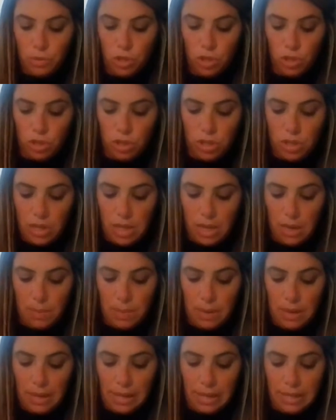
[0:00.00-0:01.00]
just to keep
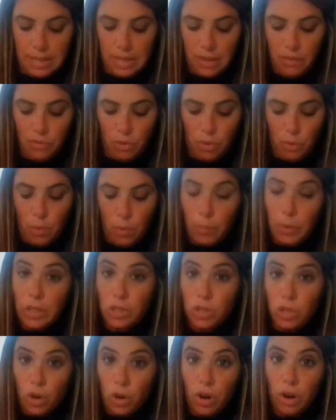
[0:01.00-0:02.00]
it easy for when we
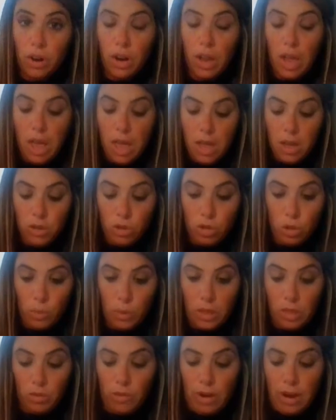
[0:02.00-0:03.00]
start
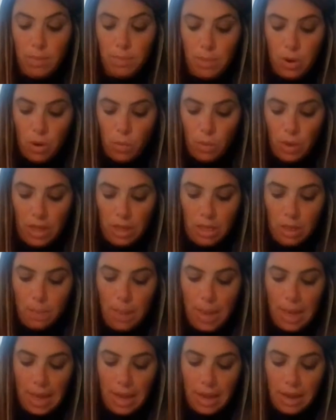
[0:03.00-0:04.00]
doing the rainbow in the
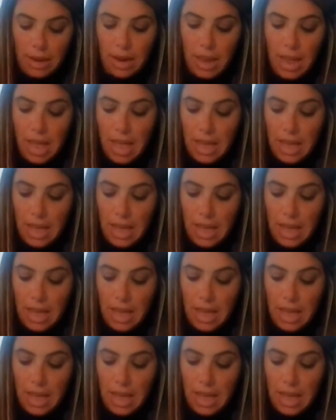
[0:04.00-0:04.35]
pan,